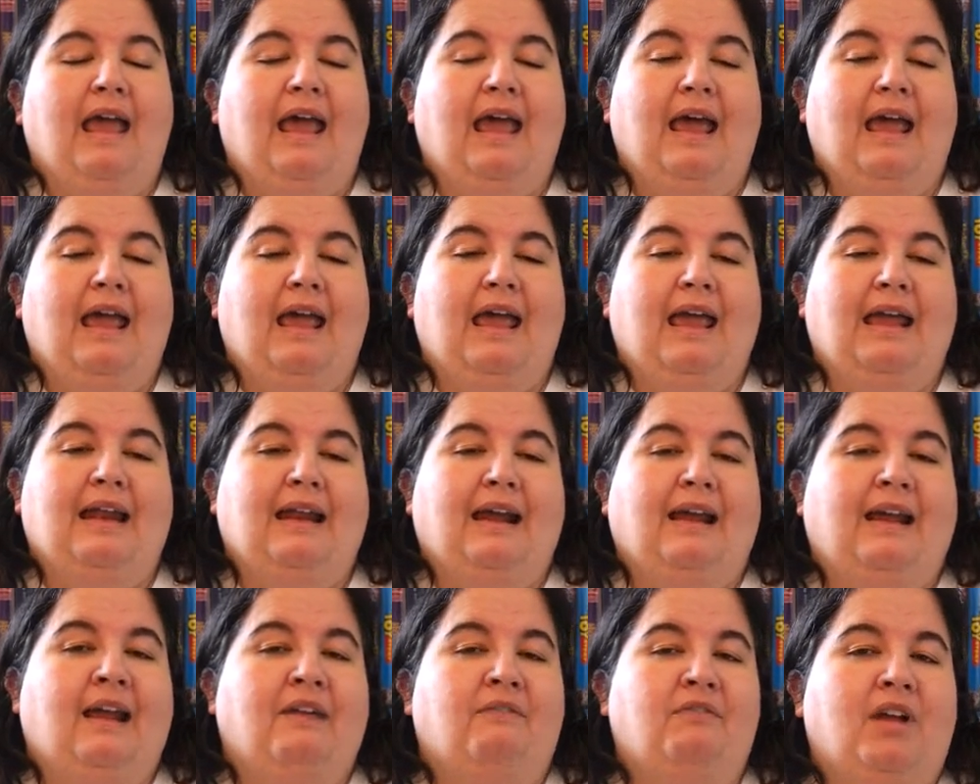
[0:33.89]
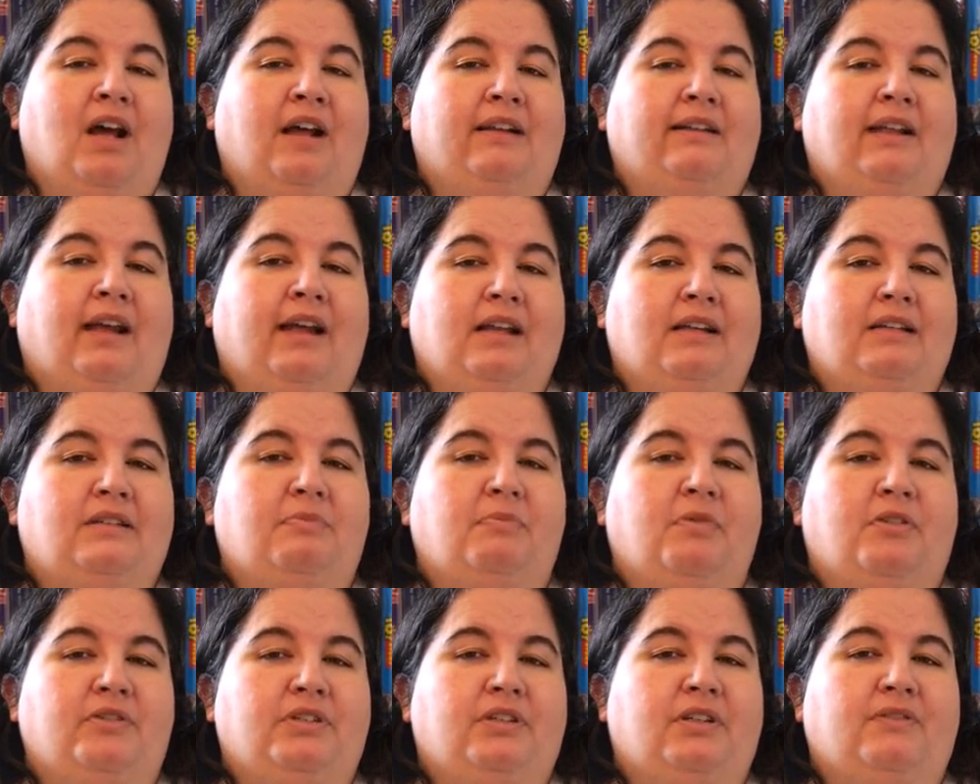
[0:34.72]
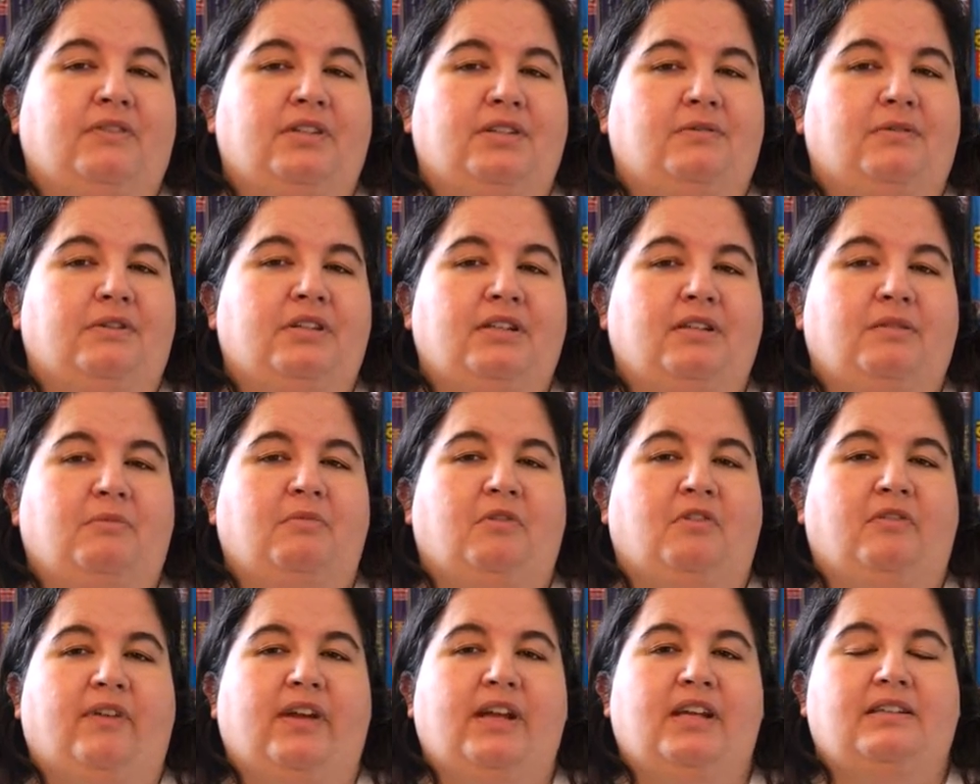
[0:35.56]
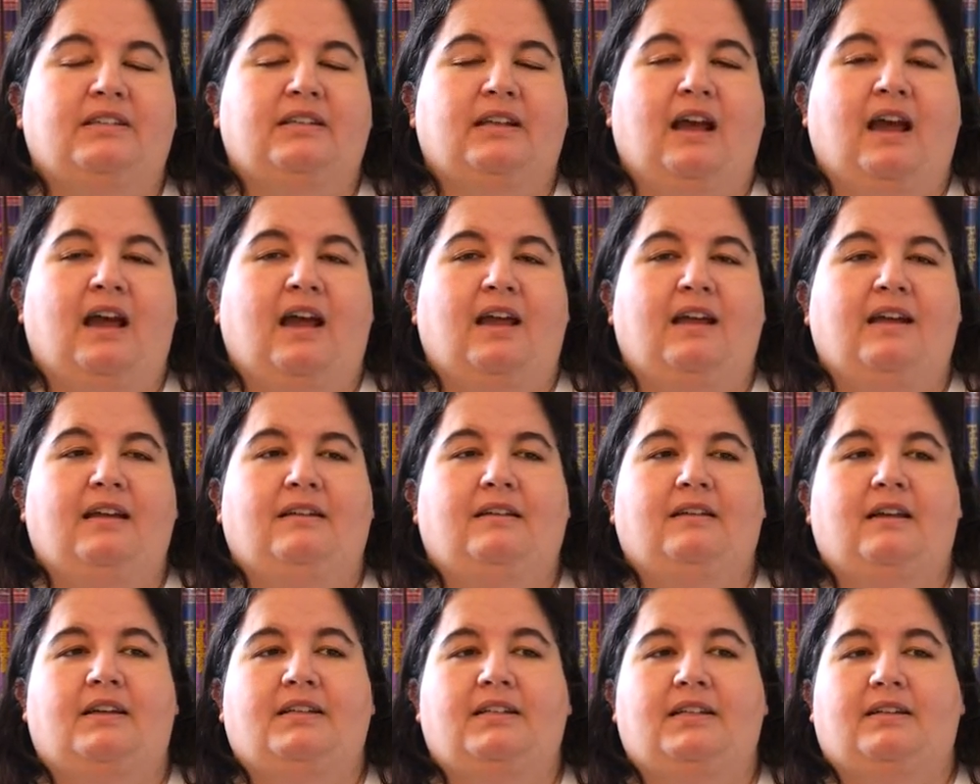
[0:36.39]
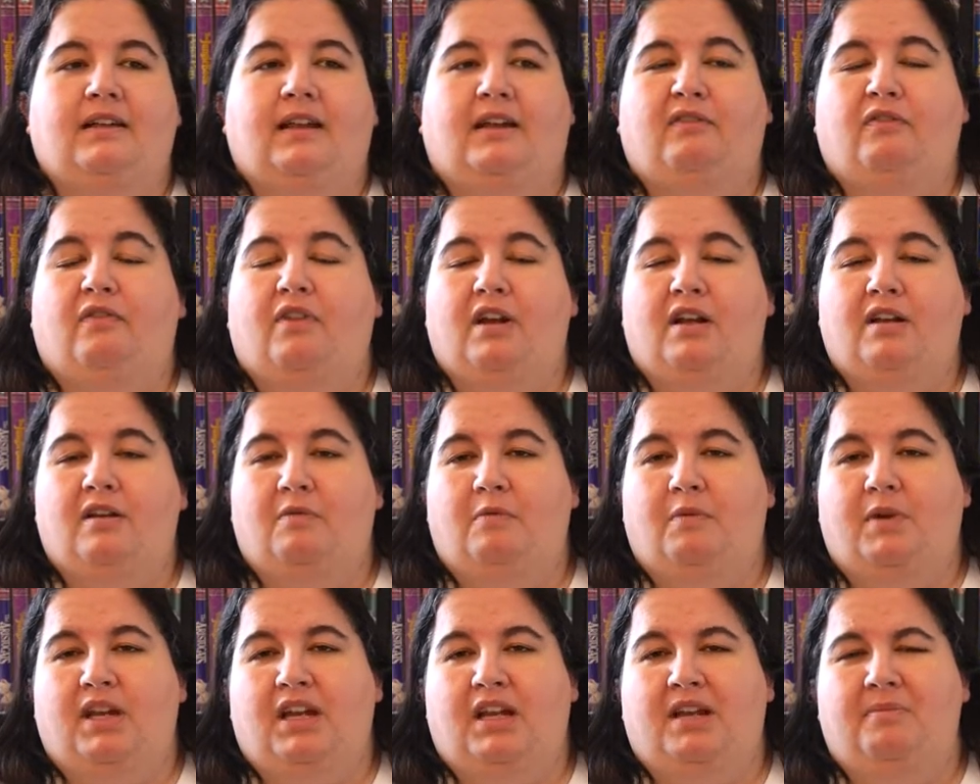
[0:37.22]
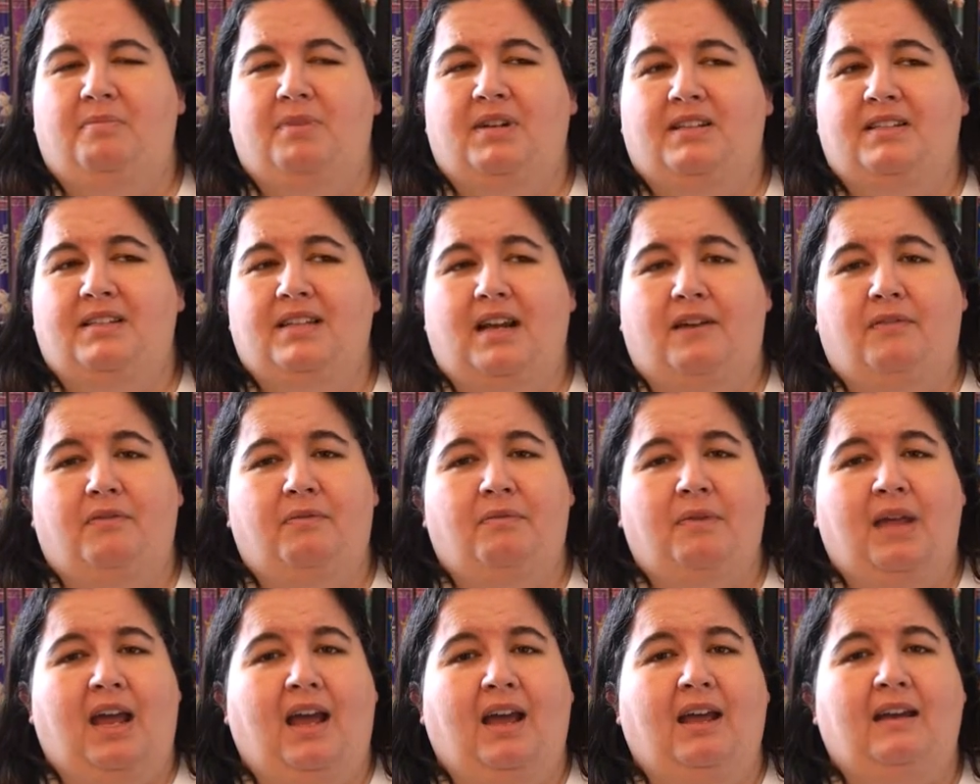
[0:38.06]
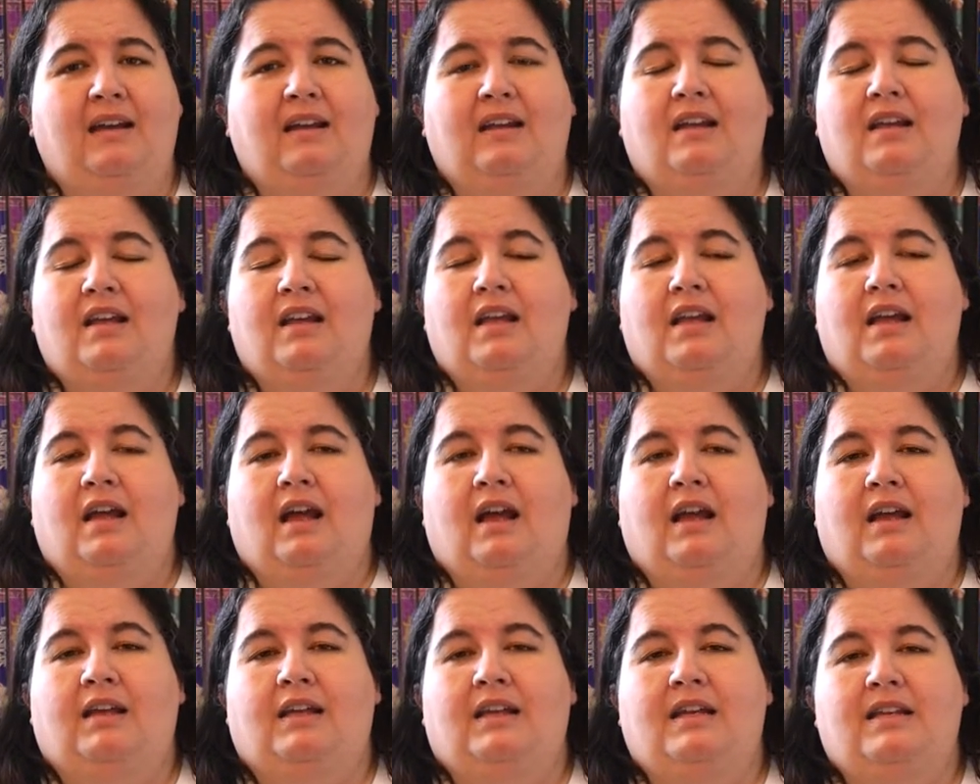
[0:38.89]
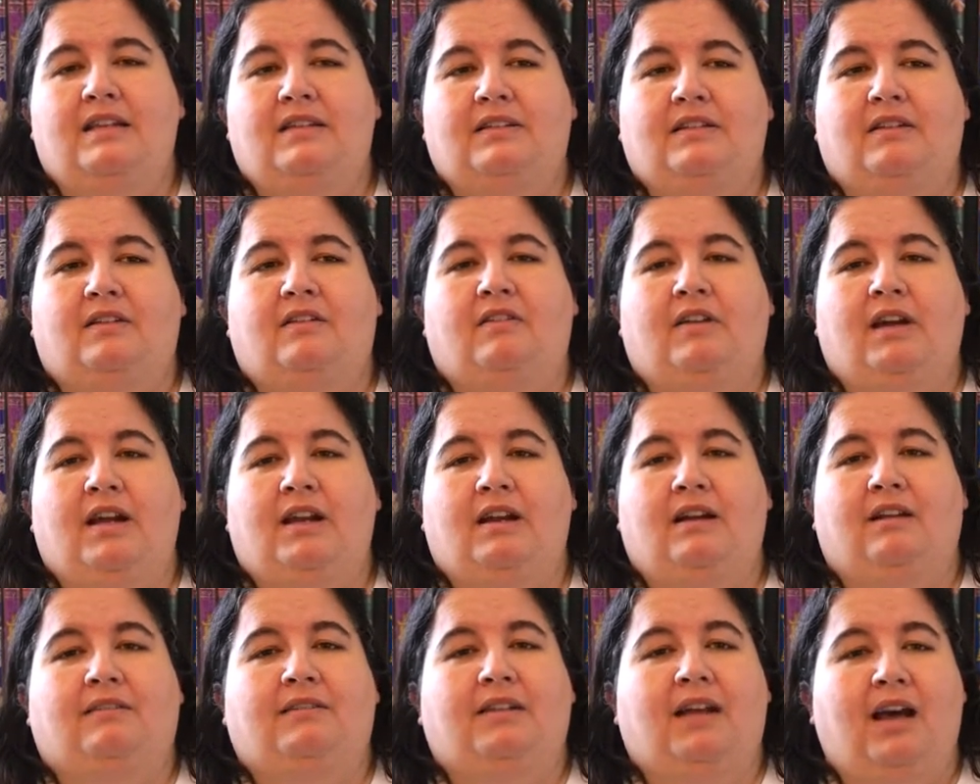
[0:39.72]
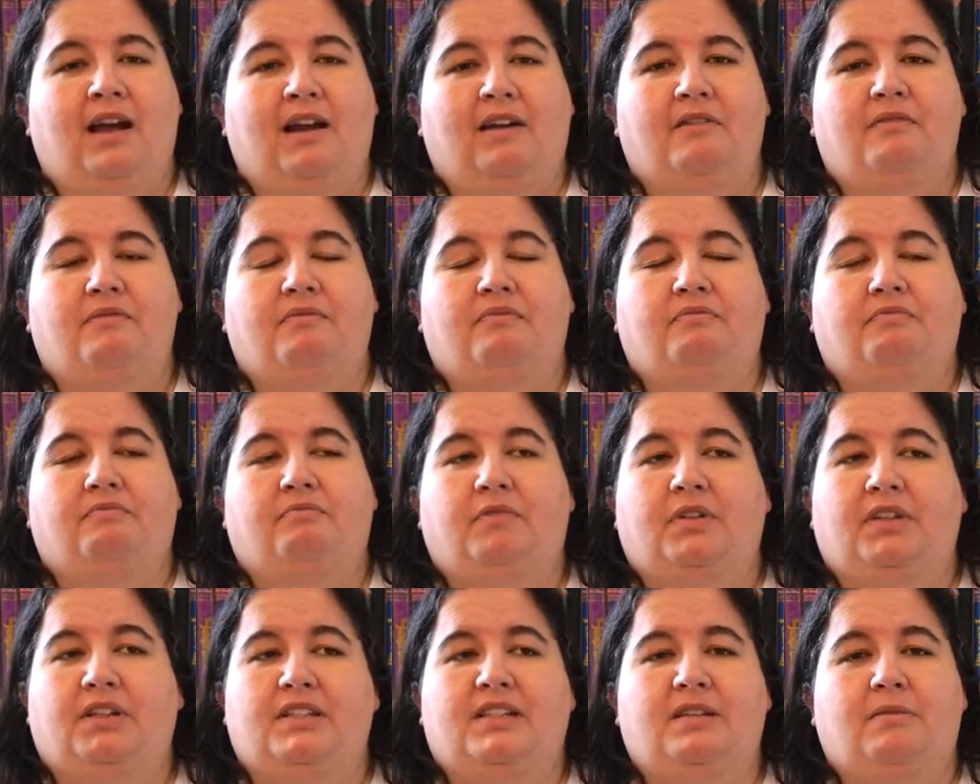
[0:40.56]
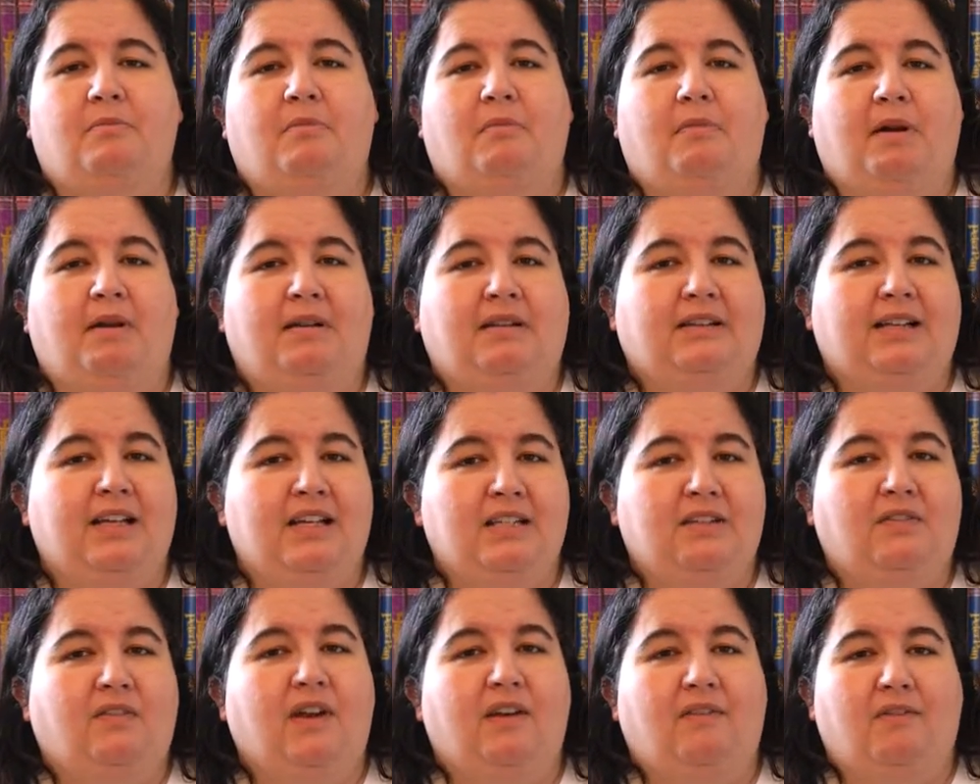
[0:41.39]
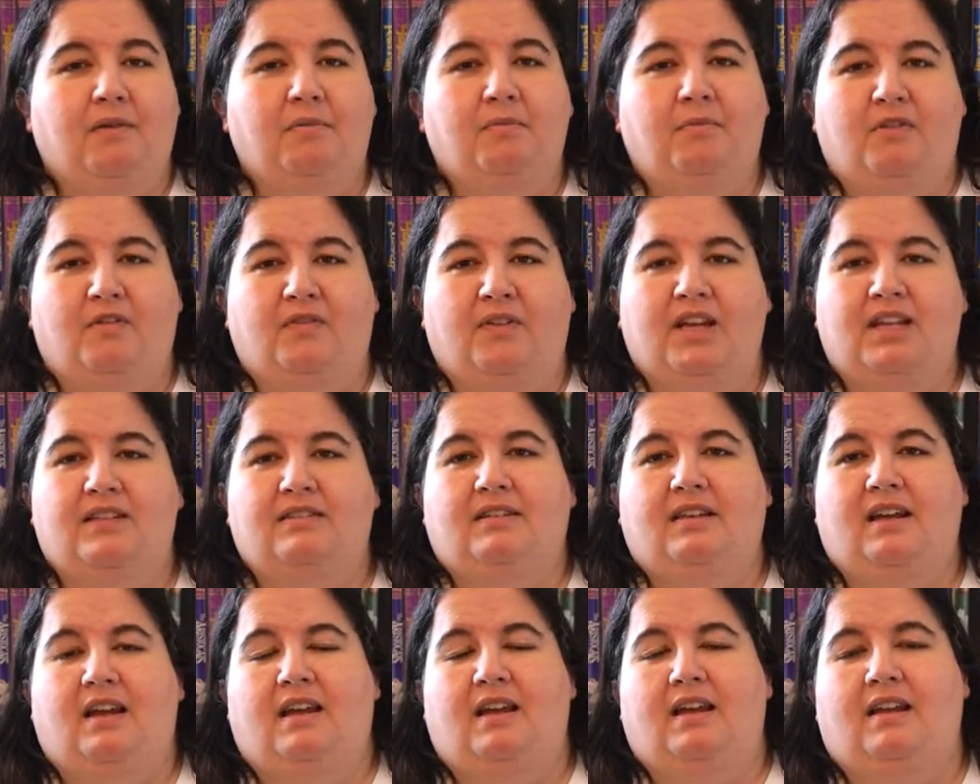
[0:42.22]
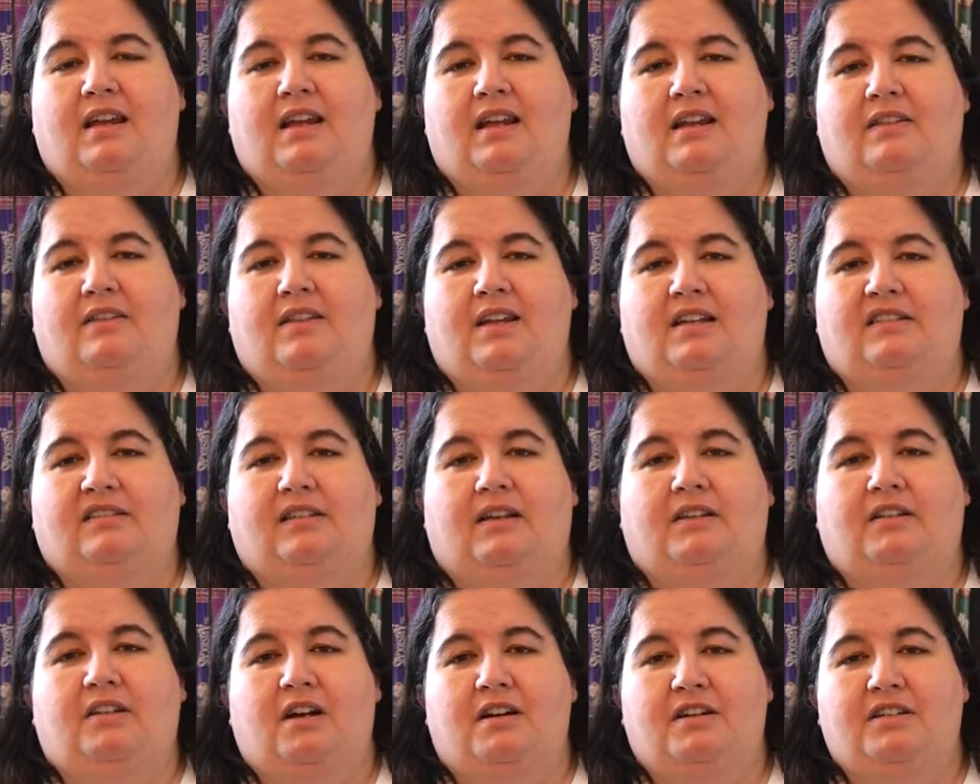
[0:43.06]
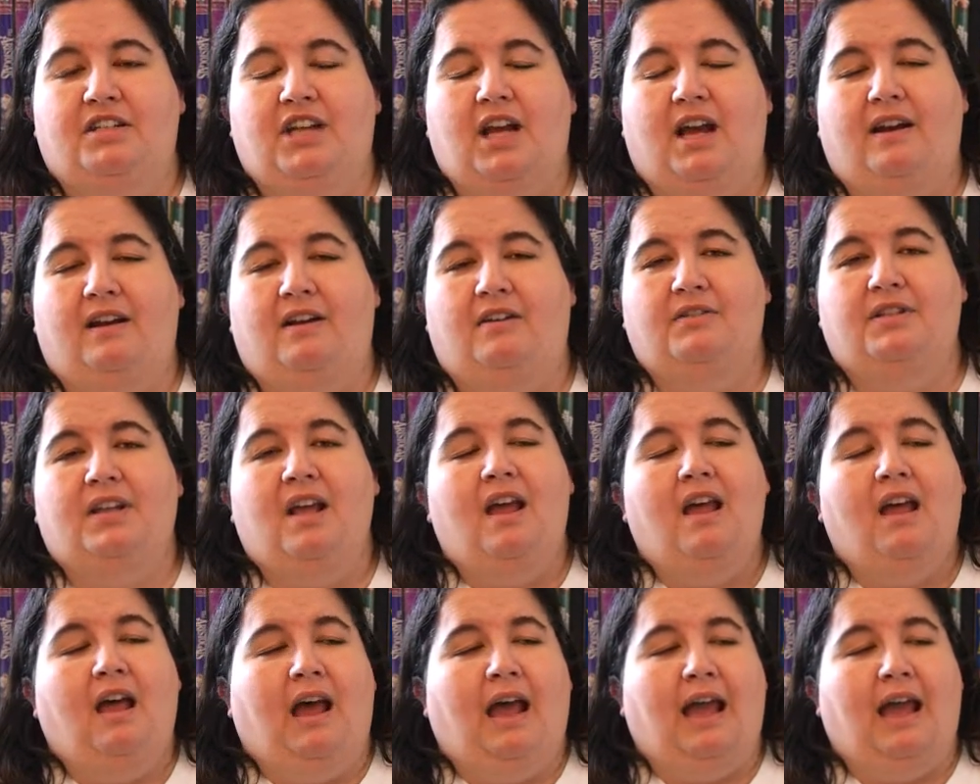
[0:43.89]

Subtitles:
And I have not liked most of his recent movies. I did like Frankenweenie, but aside from that, he's created a lot of, really some of my least favorite movies in things like Dark Shadows.